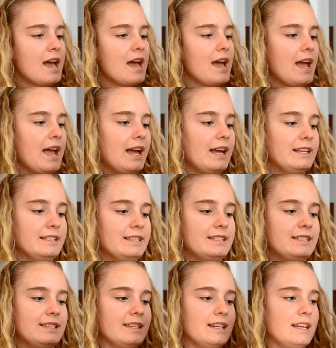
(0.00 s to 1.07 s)
and
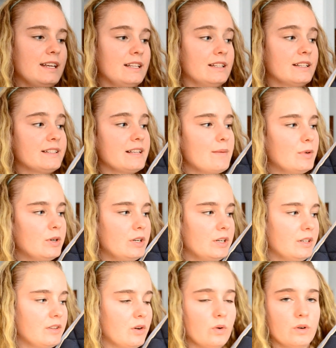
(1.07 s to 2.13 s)
in the summer
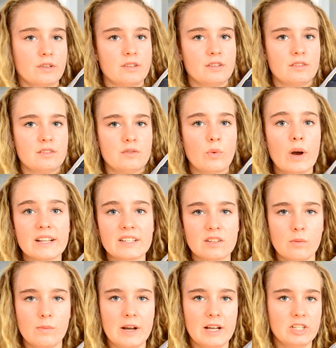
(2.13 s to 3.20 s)
the horses sweat so
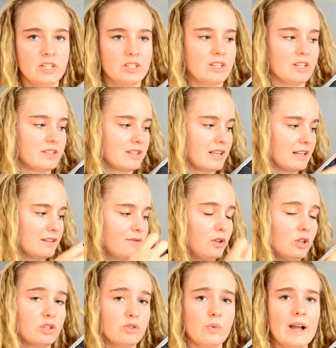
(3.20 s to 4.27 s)
much it just gets full
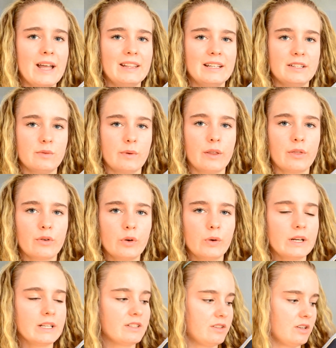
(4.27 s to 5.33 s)
of sweat and they sweat through
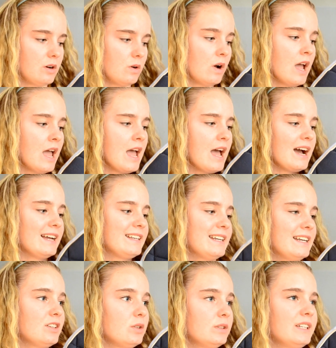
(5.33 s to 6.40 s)
it, so I
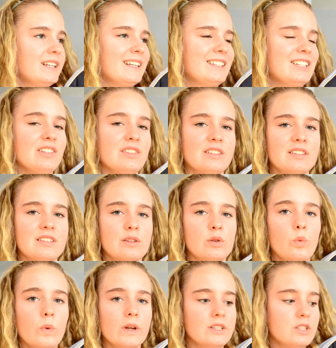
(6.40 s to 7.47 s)
tend to only like to use this in the
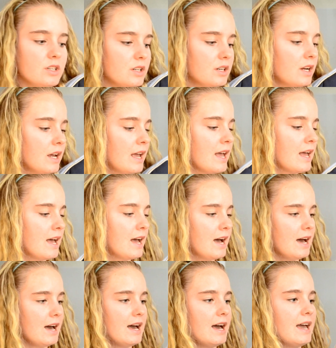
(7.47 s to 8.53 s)
winter.
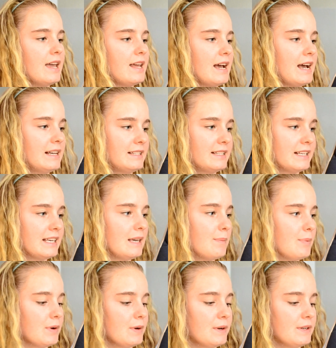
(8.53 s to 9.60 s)
It has the
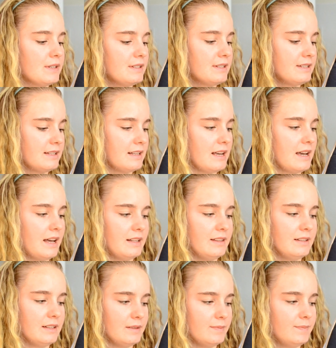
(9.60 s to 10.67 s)
keepers and
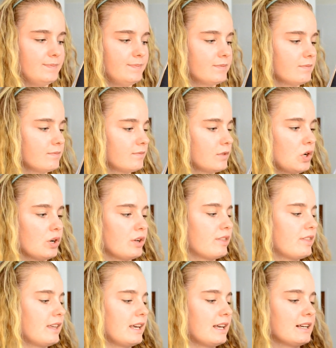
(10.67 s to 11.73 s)
the girth
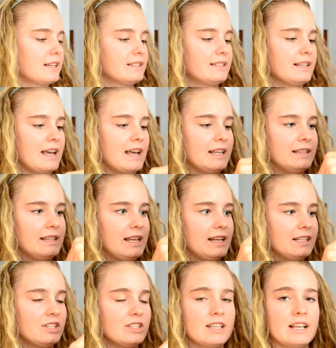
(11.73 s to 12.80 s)
things, and then it
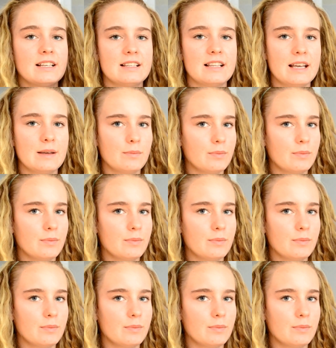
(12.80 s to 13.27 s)
just has light